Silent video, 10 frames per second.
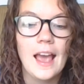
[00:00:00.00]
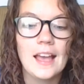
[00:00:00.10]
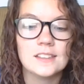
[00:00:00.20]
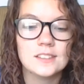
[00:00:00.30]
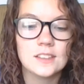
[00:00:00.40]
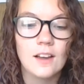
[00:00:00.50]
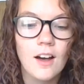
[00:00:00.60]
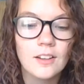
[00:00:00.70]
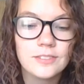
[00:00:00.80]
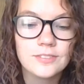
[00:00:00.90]
And
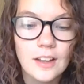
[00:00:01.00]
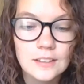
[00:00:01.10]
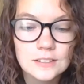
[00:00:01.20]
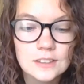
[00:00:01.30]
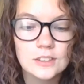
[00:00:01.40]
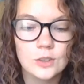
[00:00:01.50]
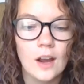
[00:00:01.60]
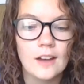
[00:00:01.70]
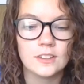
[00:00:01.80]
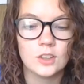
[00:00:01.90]
Saul fell to the
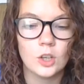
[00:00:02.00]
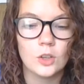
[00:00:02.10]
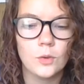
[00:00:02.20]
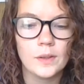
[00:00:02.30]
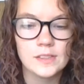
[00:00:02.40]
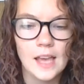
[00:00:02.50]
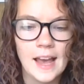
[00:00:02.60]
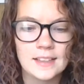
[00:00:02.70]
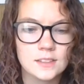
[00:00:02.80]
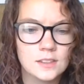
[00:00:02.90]
ground and heard a voice
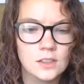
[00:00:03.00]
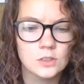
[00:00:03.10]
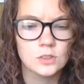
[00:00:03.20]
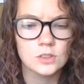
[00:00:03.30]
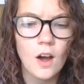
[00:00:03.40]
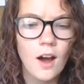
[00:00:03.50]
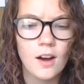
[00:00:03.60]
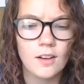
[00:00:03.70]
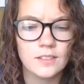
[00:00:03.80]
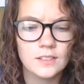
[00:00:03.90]
ask,
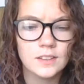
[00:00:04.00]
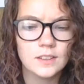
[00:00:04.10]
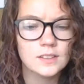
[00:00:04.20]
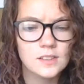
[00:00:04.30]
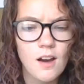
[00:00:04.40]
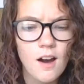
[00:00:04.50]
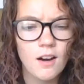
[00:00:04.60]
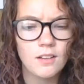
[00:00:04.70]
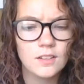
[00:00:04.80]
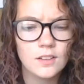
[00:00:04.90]
"Saul,
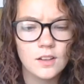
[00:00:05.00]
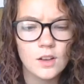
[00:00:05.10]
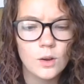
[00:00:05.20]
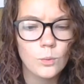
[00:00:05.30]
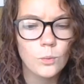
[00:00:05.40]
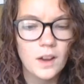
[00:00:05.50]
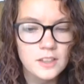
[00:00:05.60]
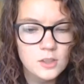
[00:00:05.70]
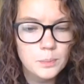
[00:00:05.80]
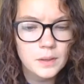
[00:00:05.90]
Saul, why
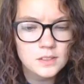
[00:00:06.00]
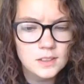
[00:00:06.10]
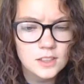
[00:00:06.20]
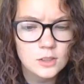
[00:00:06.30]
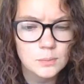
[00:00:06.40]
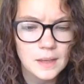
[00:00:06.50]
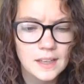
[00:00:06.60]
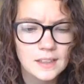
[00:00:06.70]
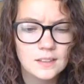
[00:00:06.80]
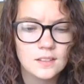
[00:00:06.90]
do you persecute
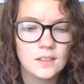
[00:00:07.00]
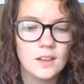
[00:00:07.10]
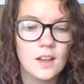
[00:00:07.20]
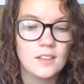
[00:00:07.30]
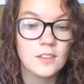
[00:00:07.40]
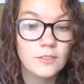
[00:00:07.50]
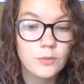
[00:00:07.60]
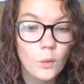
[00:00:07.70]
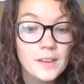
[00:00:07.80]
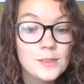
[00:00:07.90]
me?" The
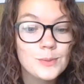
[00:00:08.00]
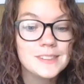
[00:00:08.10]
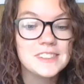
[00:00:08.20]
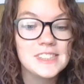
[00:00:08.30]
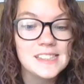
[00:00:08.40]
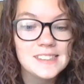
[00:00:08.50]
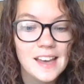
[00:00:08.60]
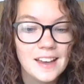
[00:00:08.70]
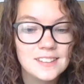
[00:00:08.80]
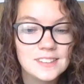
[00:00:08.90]
voice was
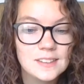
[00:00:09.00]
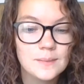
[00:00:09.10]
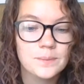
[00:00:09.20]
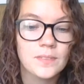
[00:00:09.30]
Jesus.